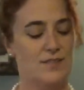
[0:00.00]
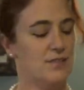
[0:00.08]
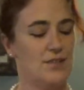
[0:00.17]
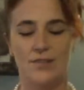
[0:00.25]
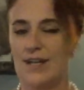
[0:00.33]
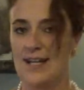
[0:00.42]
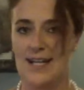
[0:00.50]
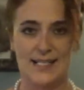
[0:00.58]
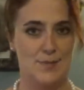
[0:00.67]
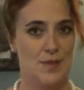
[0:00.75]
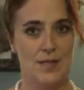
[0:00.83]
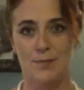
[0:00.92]
Do not
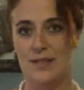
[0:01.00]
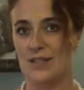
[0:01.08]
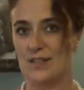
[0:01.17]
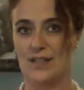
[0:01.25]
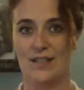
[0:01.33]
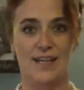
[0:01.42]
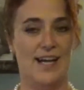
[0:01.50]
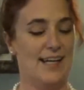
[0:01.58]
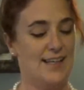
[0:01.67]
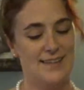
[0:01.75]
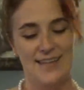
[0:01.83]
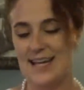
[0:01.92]
ask me to be a good
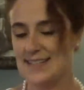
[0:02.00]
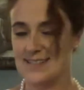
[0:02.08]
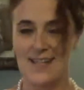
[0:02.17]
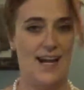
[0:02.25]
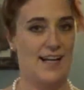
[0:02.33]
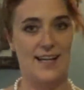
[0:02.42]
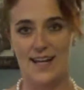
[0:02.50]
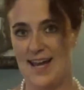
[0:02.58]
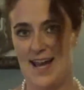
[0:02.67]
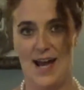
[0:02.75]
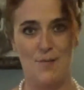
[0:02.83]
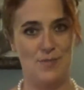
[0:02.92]
guy. That's not going to
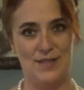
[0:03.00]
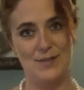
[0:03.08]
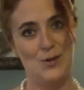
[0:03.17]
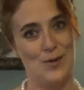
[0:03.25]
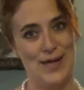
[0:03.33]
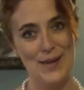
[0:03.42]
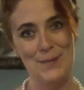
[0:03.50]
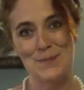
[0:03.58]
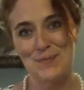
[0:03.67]
happen, okay?